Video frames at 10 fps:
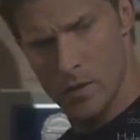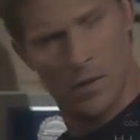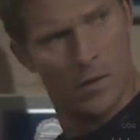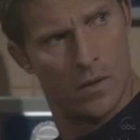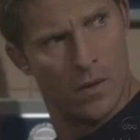
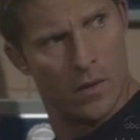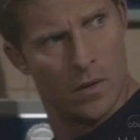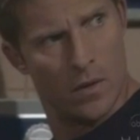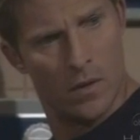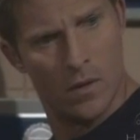
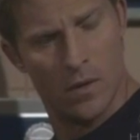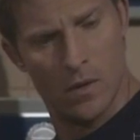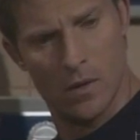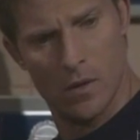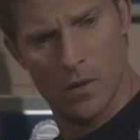
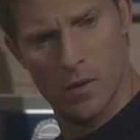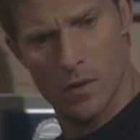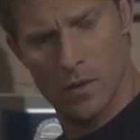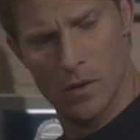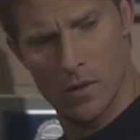
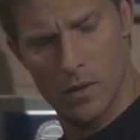Nobody speaks.